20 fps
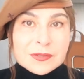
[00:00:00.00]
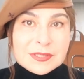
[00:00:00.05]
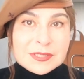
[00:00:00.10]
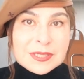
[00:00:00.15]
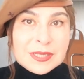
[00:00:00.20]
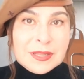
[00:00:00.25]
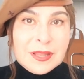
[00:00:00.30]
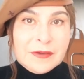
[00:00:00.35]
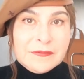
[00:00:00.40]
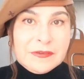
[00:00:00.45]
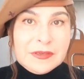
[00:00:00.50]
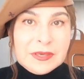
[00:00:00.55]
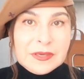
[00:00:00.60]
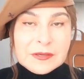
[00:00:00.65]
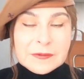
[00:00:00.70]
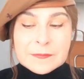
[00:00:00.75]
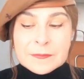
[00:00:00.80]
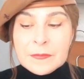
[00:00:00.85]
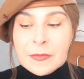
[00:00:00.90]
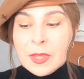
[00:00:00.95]
c'est la
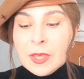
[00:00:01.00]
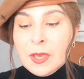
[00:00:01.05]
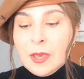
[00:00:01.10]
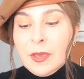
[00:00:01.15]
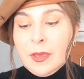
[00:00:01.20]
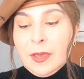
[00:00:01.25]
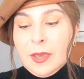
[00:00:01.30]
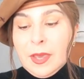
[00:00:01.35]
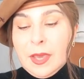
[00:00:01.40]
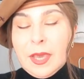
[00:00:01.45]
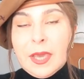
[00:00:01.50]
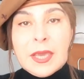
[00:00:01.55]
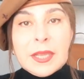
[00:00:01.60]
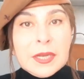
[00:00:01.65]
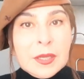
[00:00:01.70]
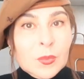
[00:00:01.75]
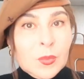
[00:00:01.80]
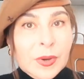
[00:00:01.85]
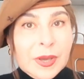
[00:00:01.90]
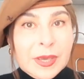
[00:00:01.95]
vie
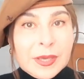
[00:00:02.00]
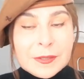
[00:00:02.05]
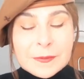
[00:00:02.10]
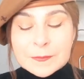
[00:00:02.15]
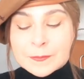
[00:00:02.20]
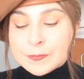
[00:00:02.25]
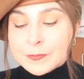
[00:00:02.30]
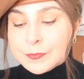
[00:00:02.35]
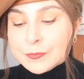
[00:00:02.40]
anyway